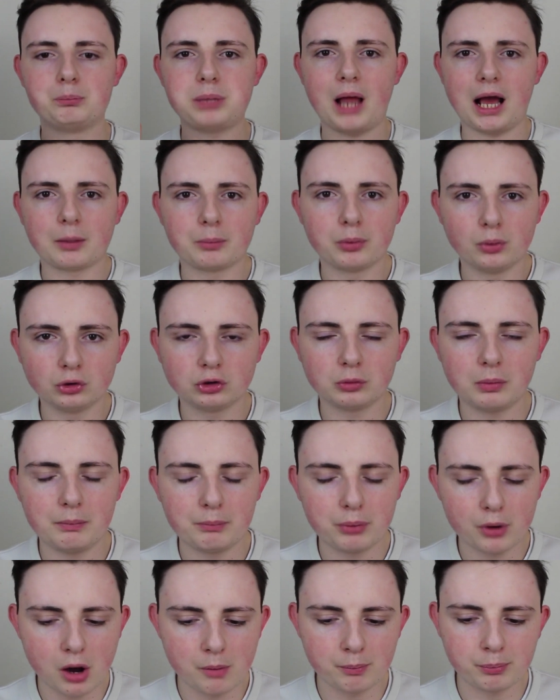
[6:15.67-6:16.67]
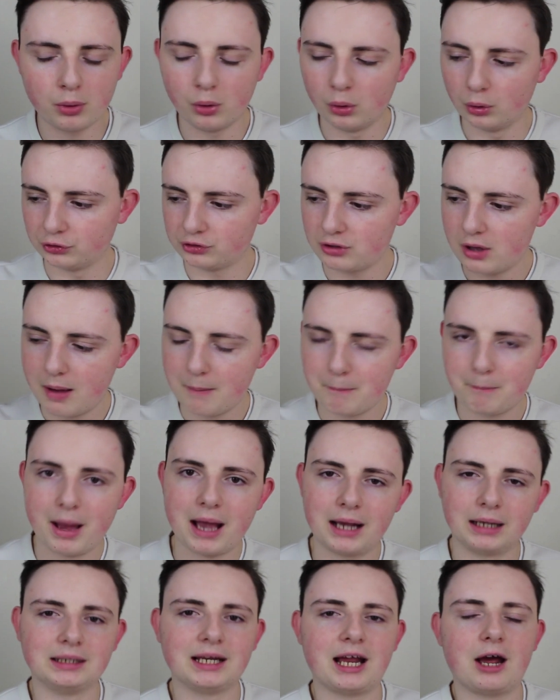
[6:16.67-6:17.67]
Black Balls have been put on pause.
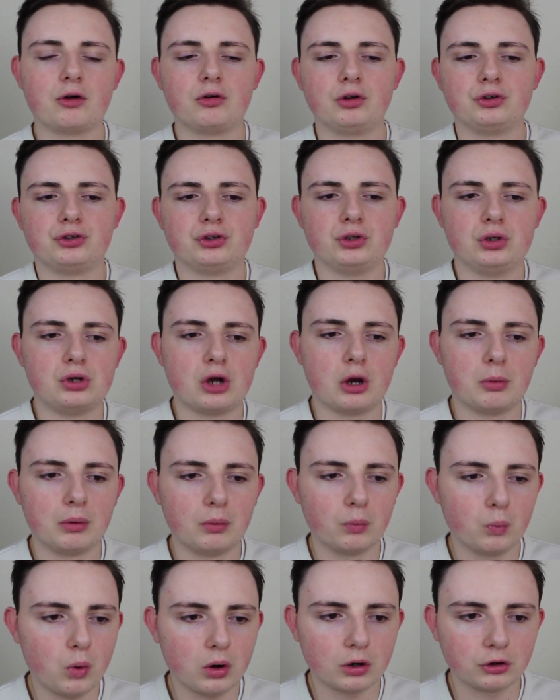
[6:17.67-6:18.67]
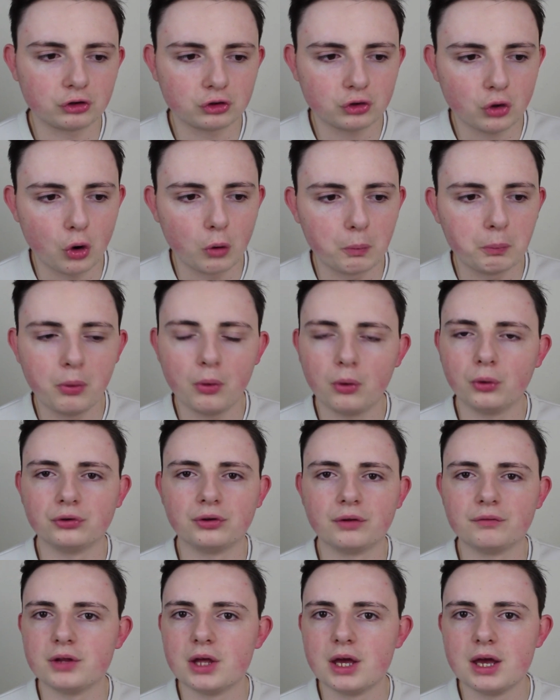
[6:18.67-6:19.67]
Bang, now on to Yuno. But what a short pause.
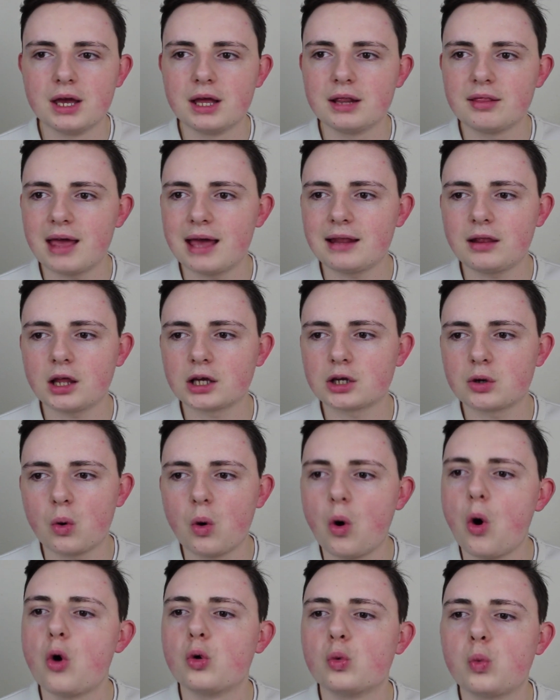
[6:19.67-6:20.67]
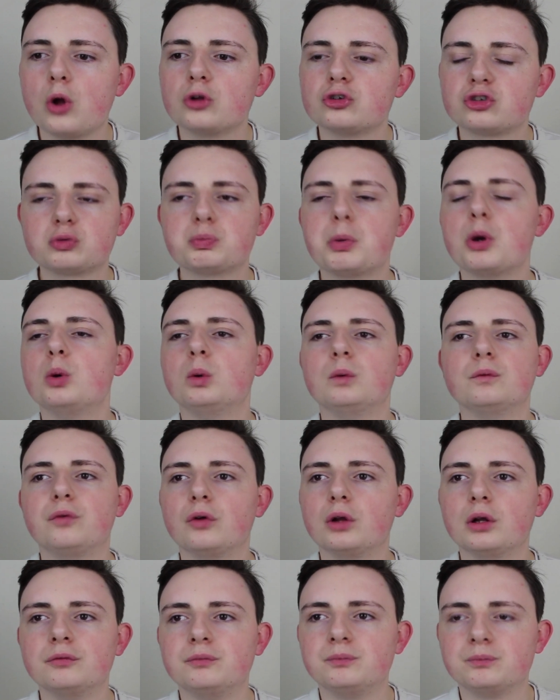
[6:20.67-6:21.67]
They had like one
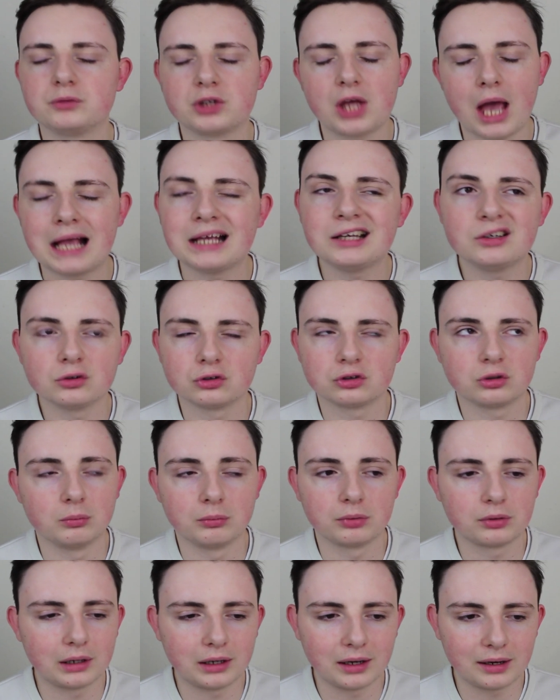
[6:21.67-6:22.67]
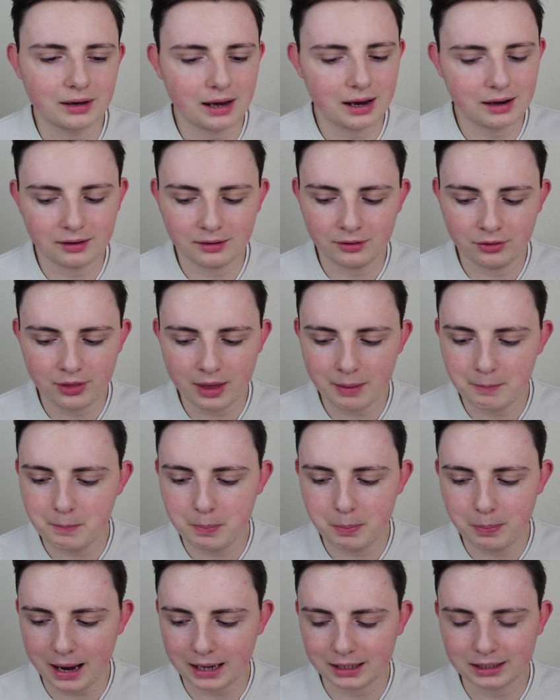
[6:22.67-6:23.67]
spoonful of cake or something, and then they're
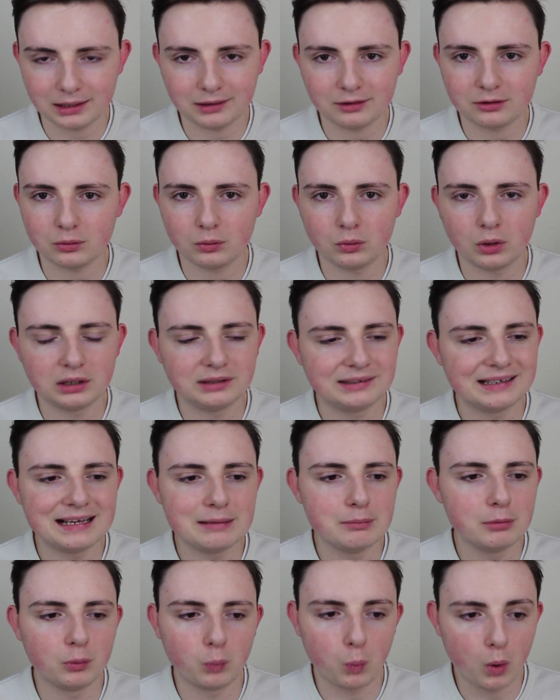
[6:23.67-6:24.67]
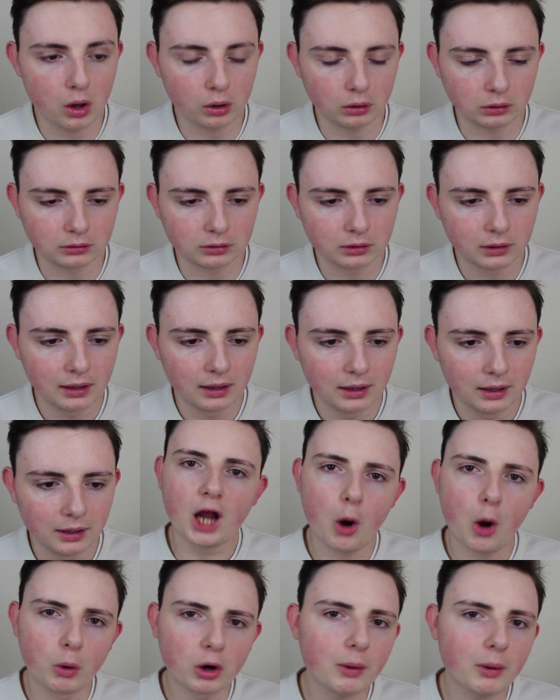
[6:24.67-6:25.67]
back into a demon world.
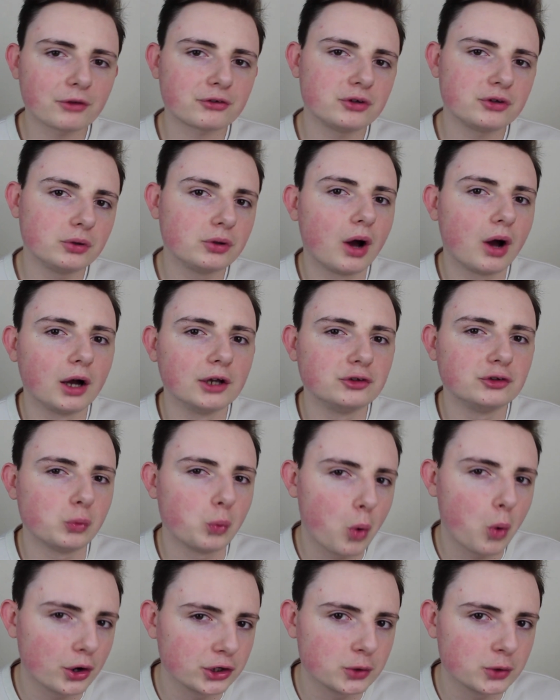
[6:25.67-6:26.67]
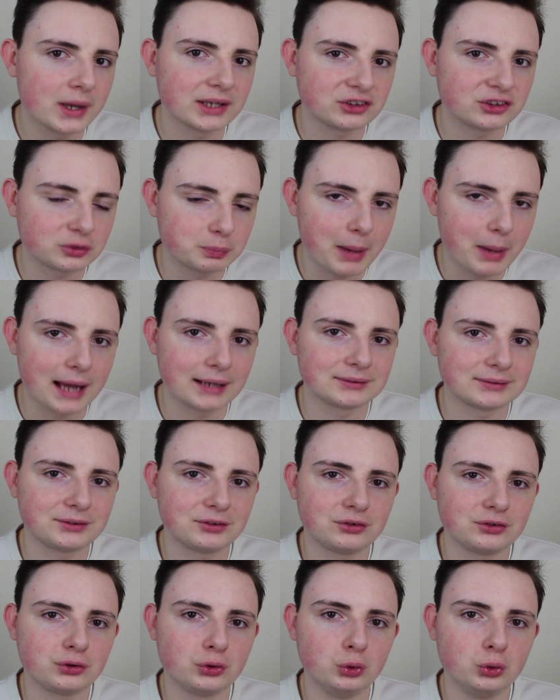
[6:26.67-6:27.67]
I want to ask you guys what you
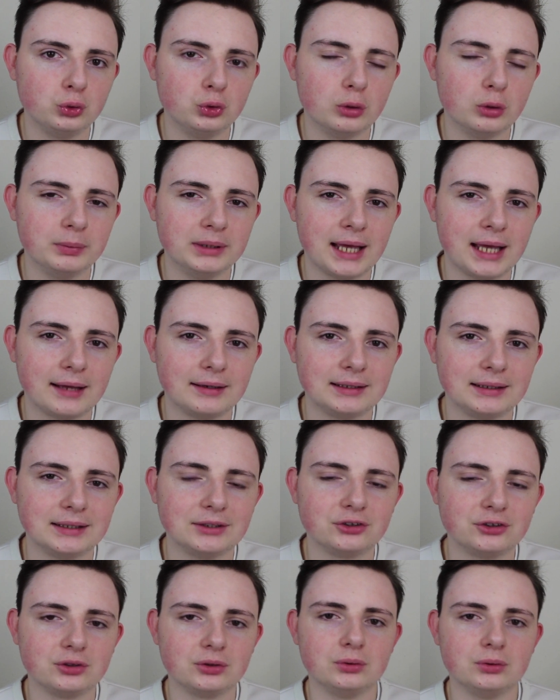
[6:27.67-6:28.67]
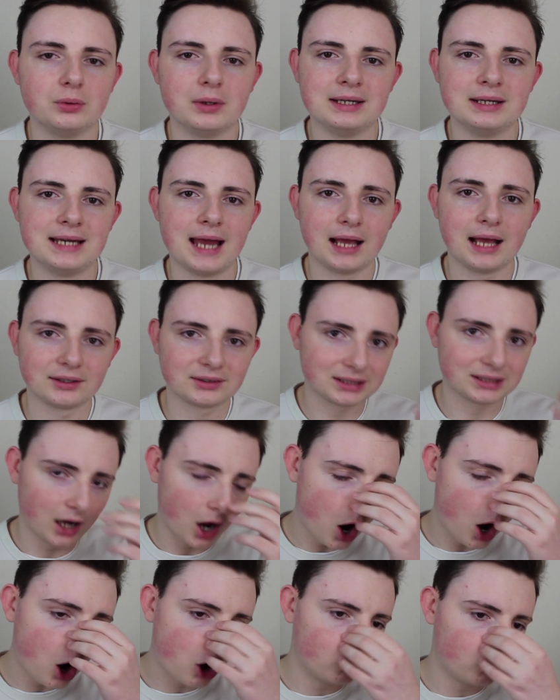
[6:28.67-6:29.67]
expect to be heading into next.
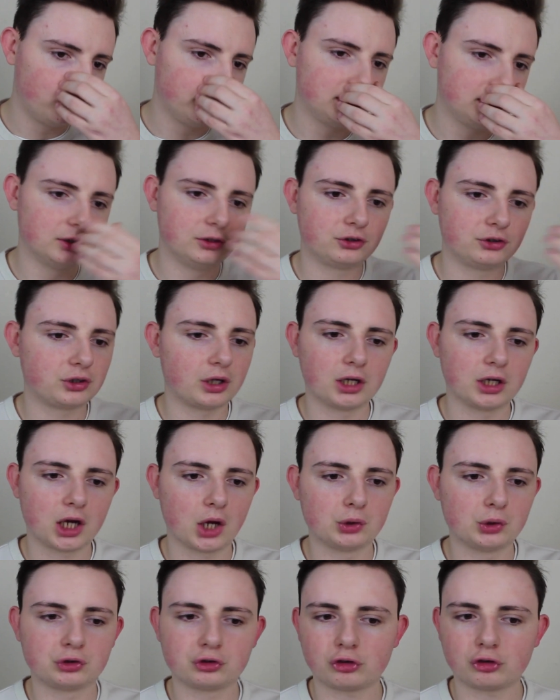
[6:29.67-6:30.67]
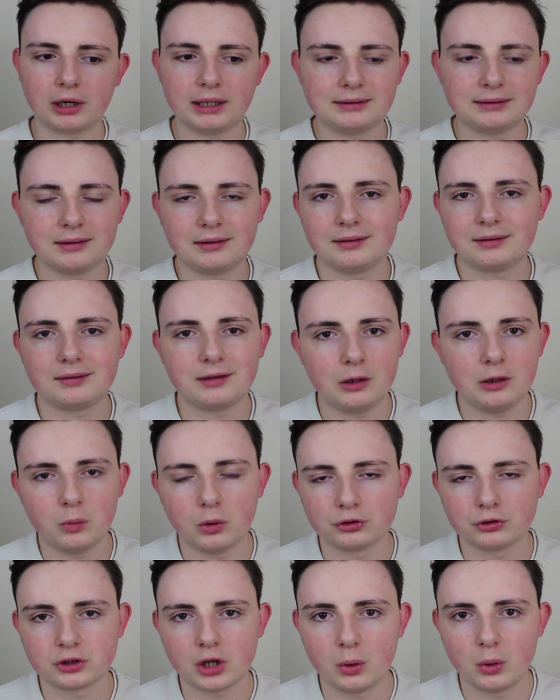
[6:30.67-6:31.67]
Are we just going to go straight into seeing
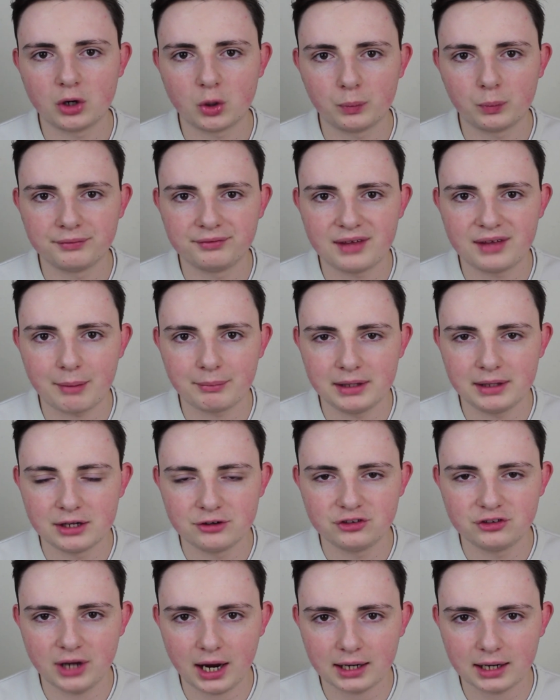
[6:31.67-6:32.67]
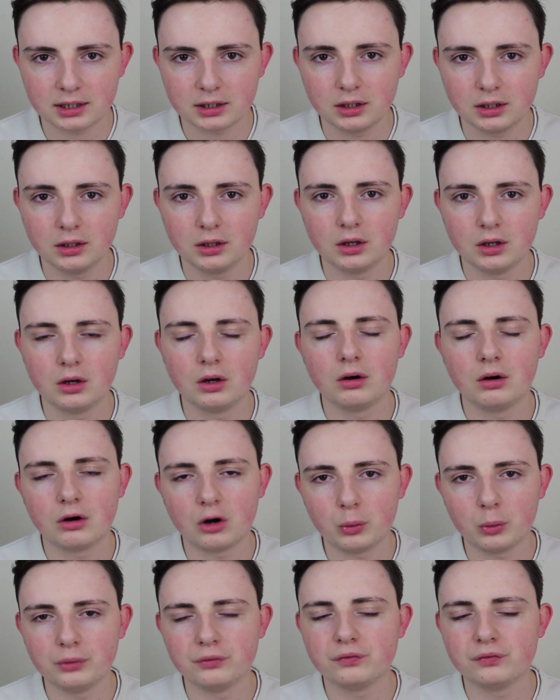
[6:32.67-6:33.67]
what's going on with Yami and Jack?
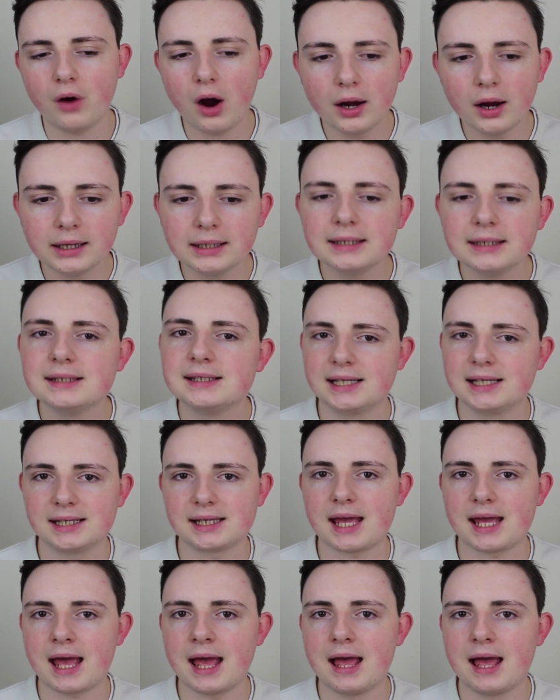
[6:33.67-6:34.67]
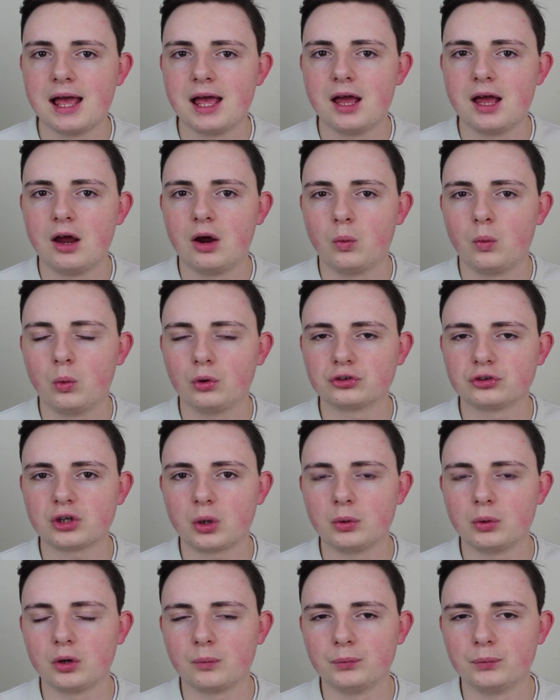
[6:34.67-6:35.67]
Or are we finally going to get what's
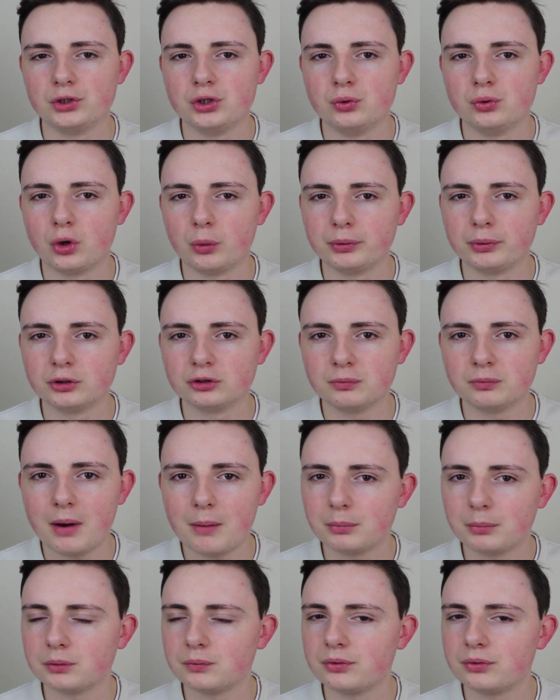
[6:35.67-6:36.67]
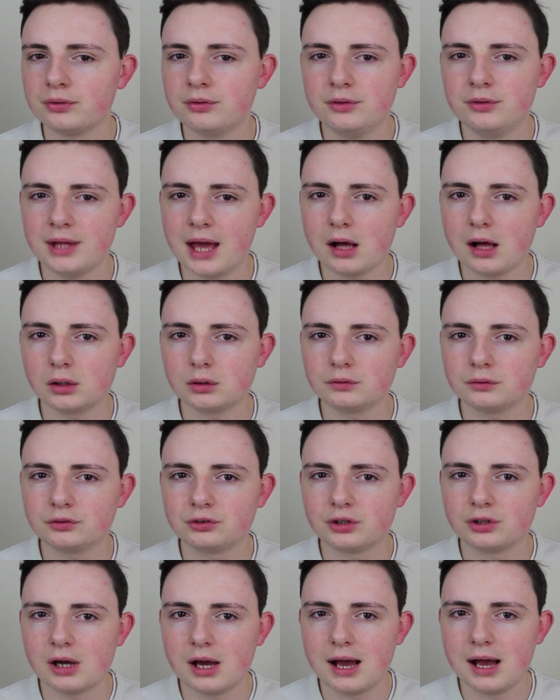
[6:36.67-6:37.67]
going on with Yuno? Because remember, the
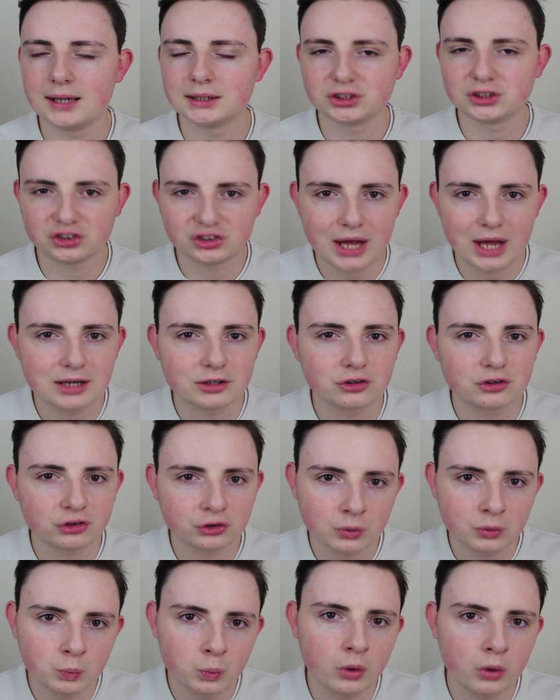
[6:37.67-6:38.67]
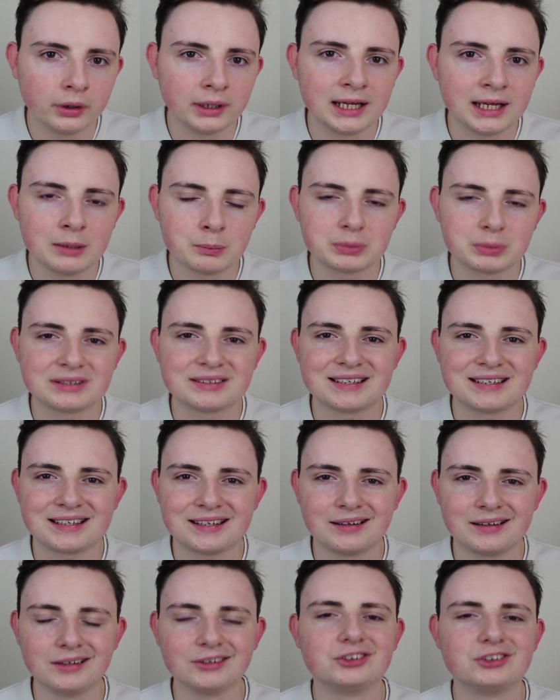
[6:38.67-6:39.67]
elves sent someone in
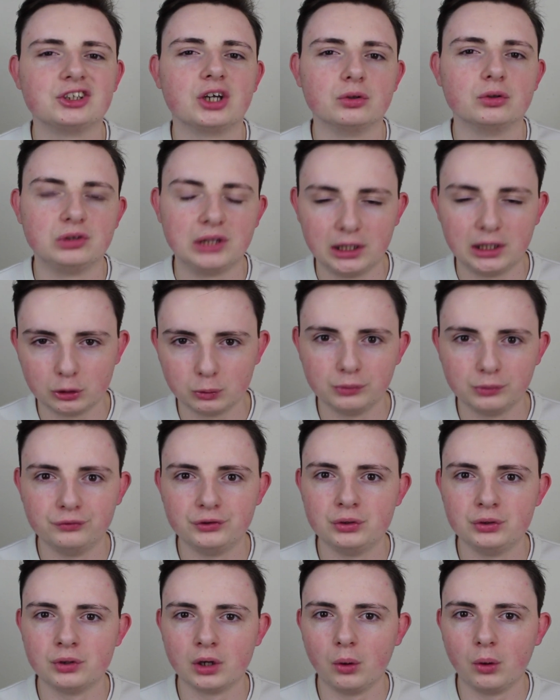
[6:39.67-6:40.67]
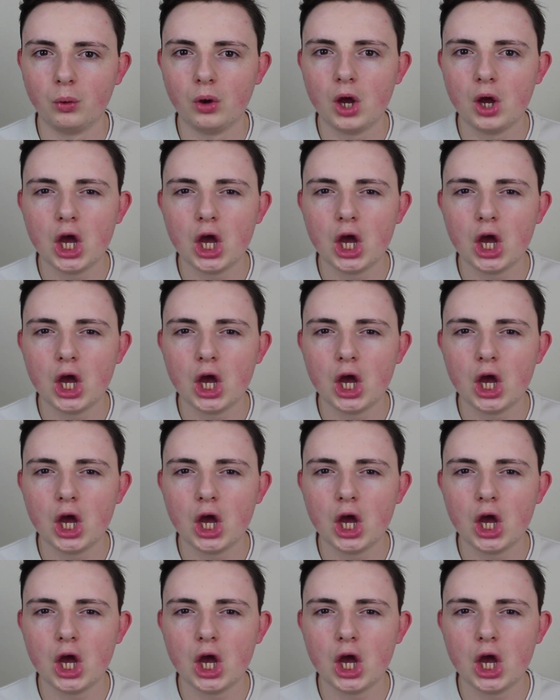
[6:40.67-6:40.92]
particular to go deal with Yuno.